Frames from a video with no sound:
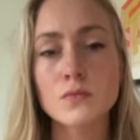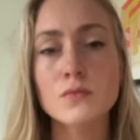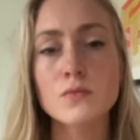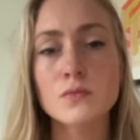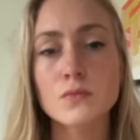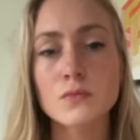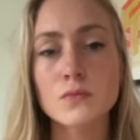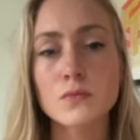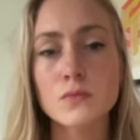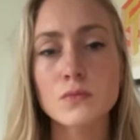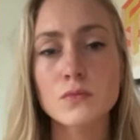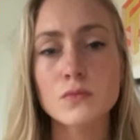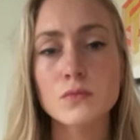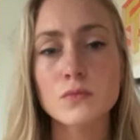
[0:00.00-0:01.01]

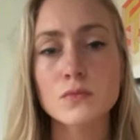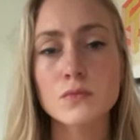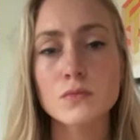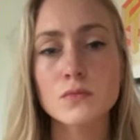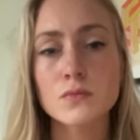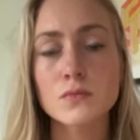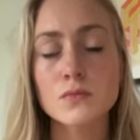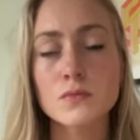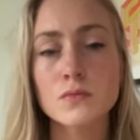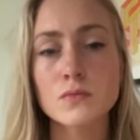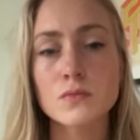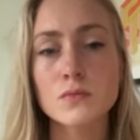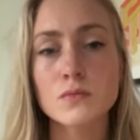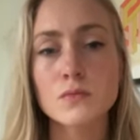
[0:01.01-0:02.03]

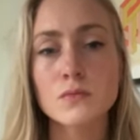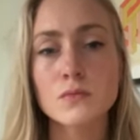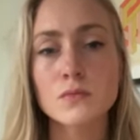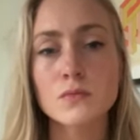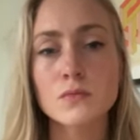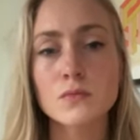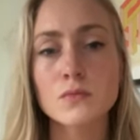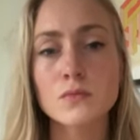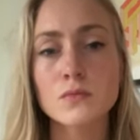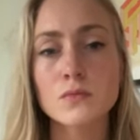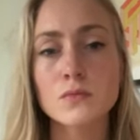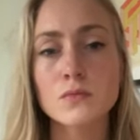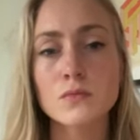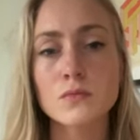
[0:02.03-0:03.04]

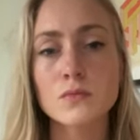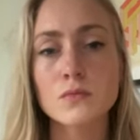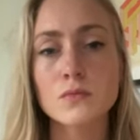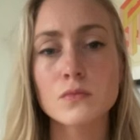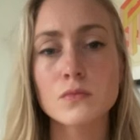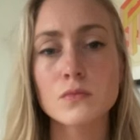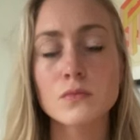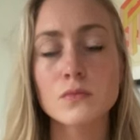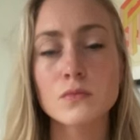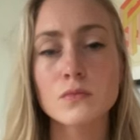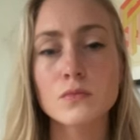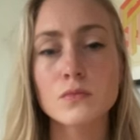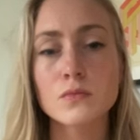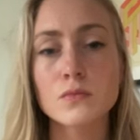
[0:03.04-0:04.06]

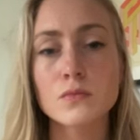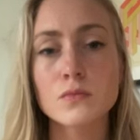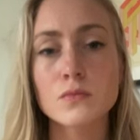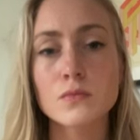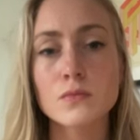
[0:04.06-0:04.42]
This person isn't speaking.